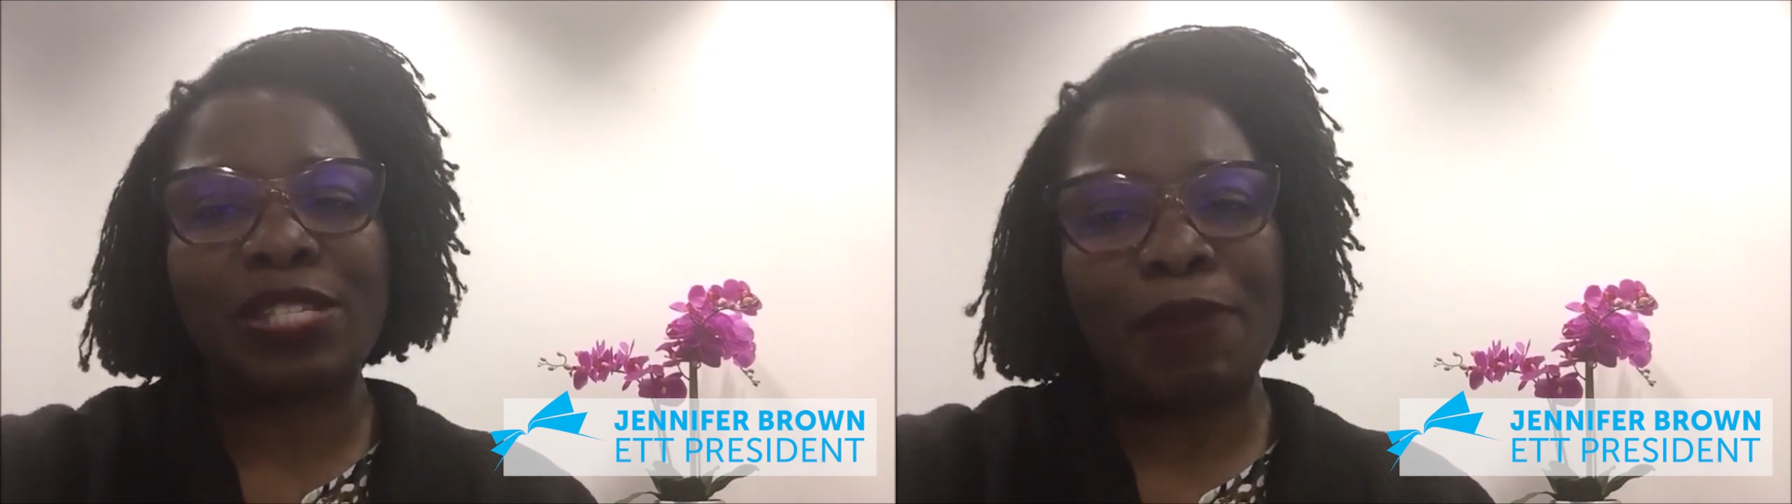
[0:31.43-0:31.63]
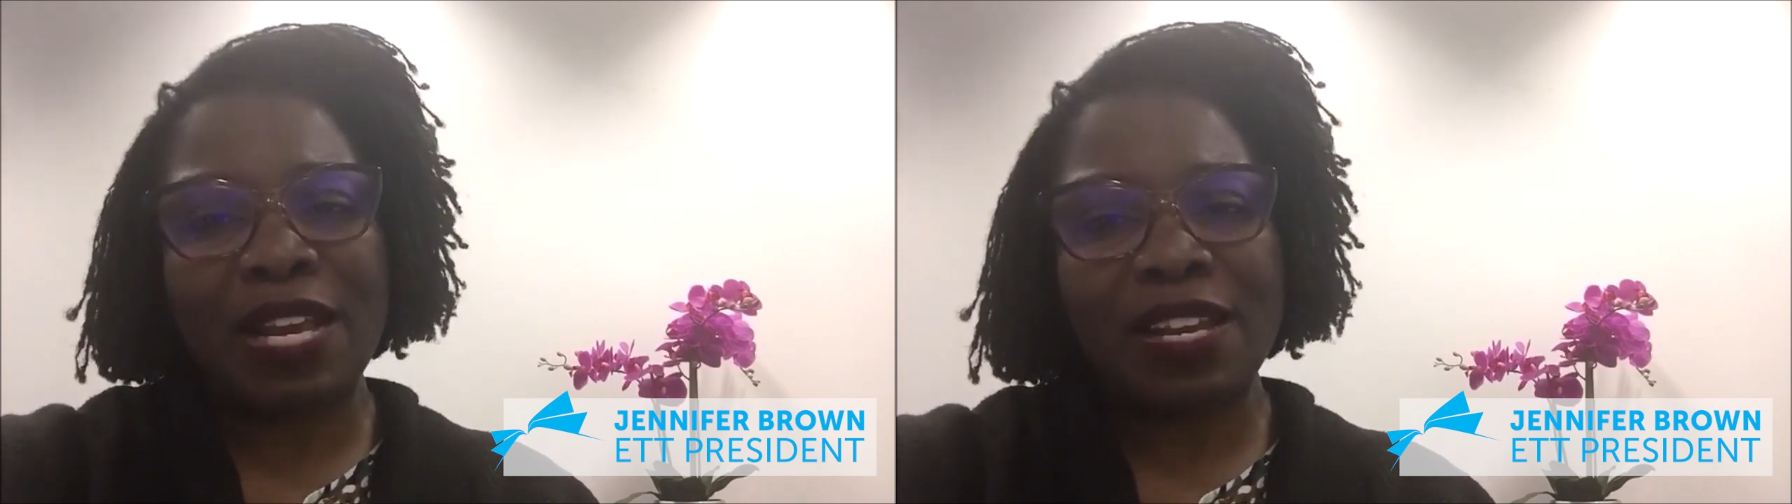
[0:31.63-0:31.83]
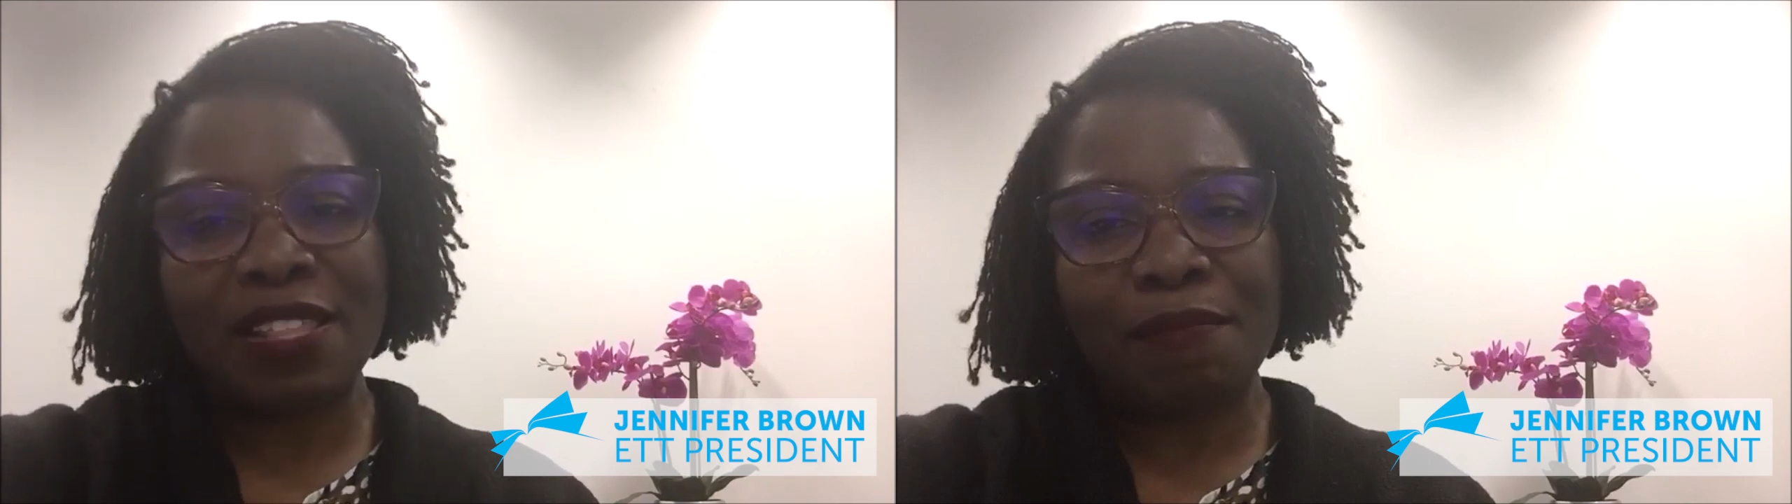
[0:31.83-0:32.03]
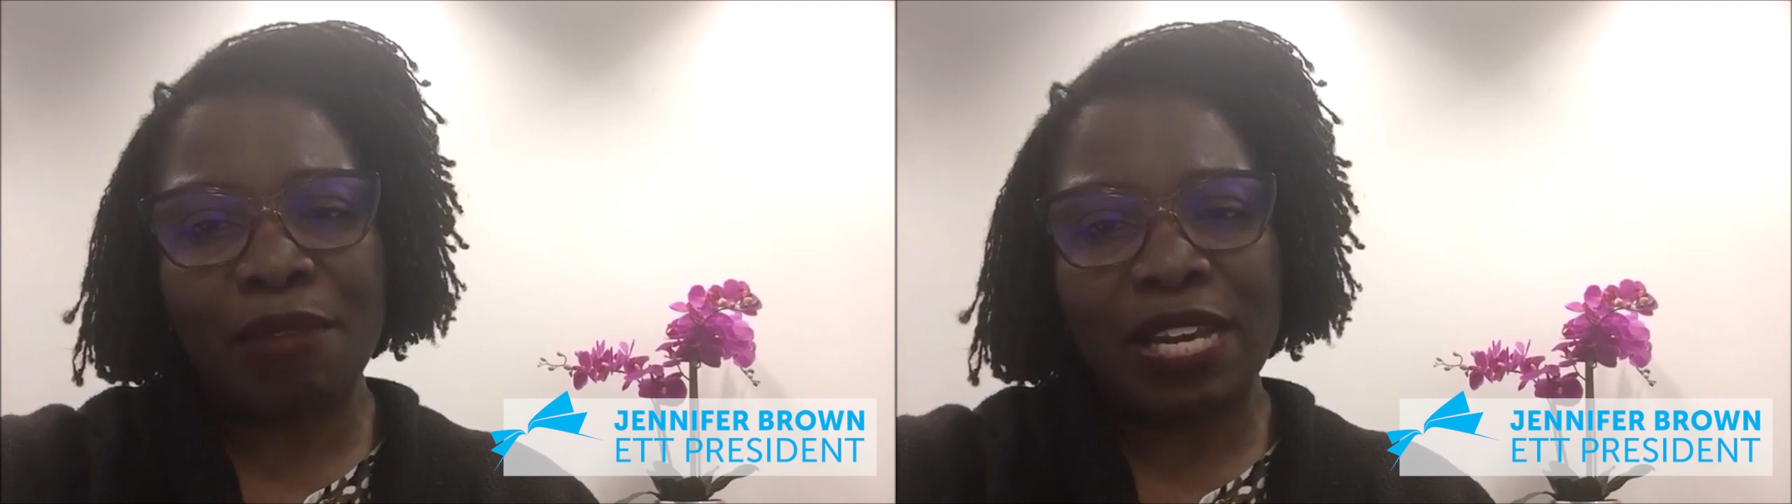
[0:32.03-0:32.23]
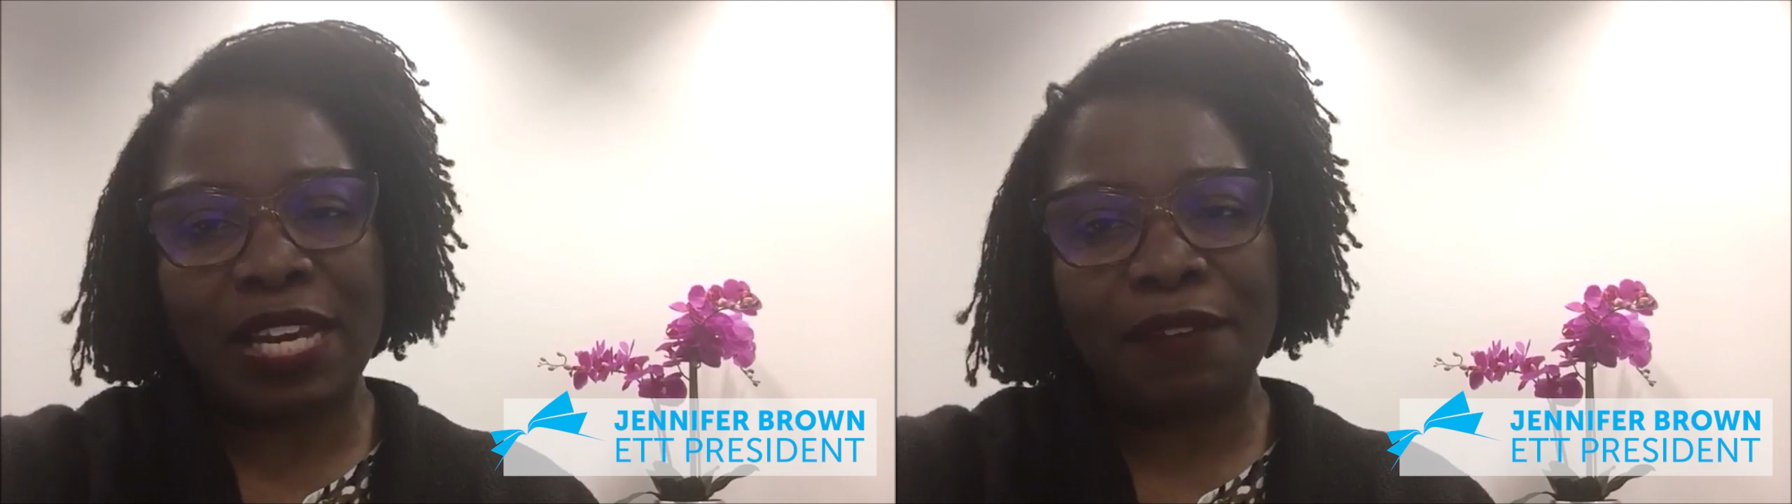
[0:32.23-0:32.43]
spending the
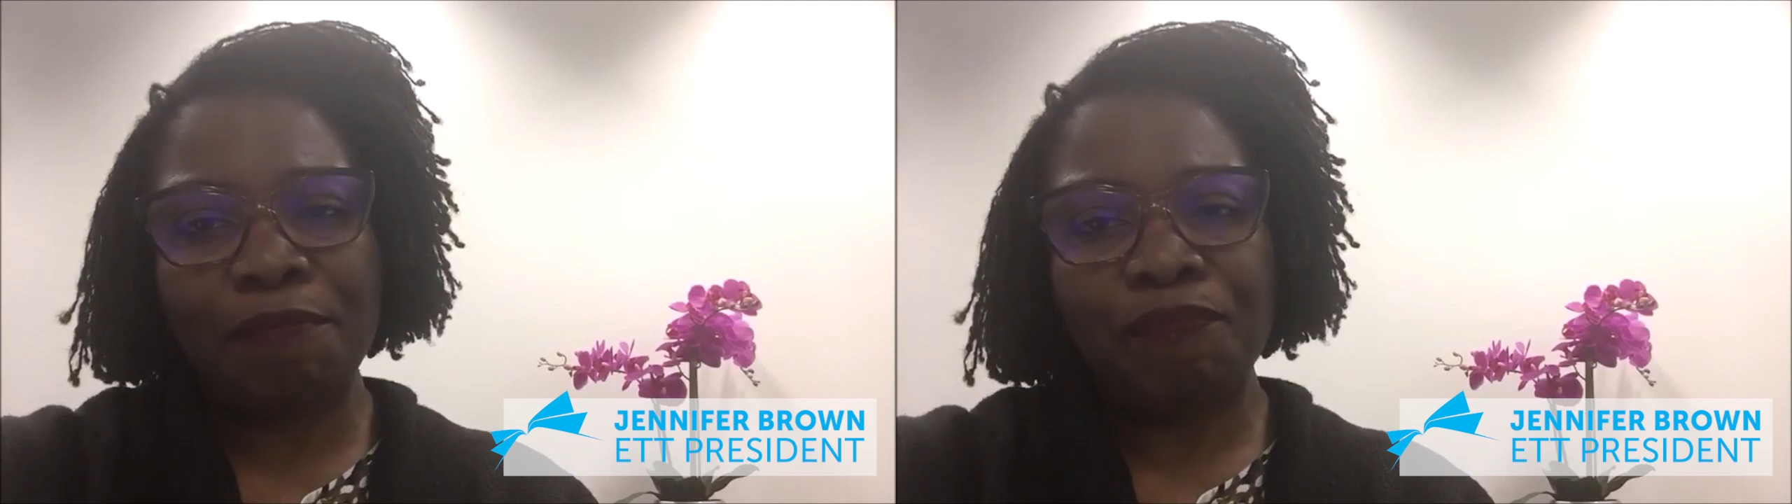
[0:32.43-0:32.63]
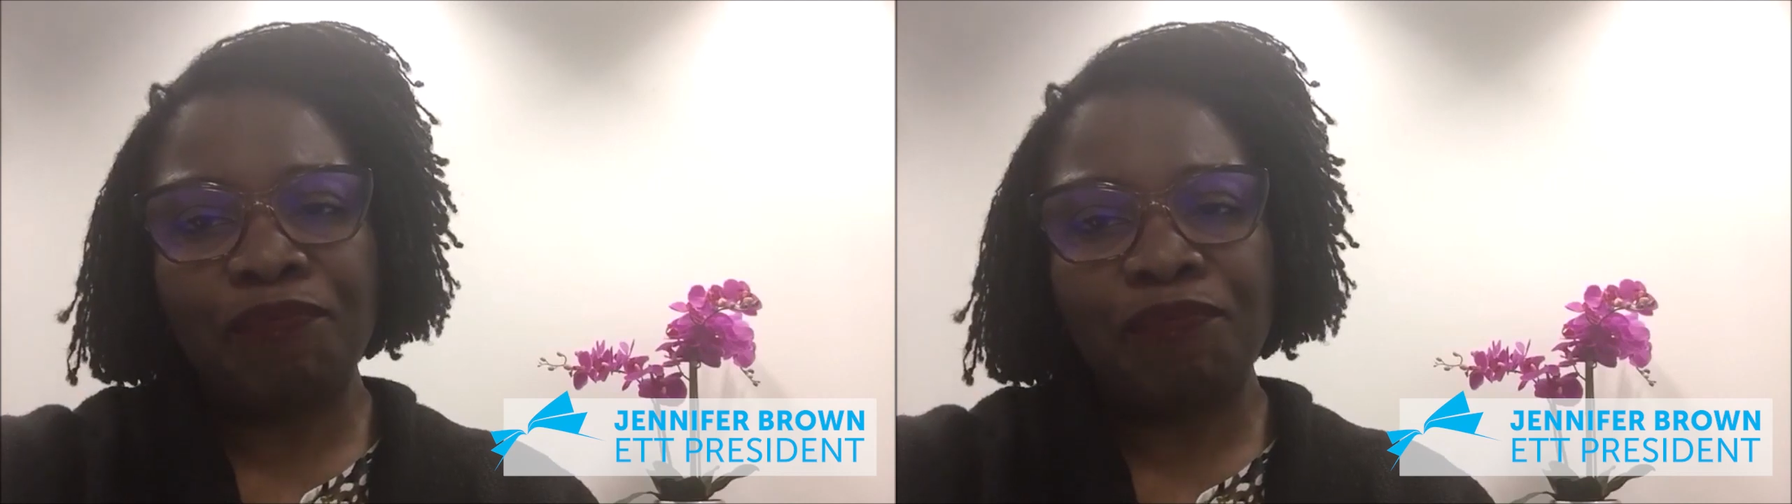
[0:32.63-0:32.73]
money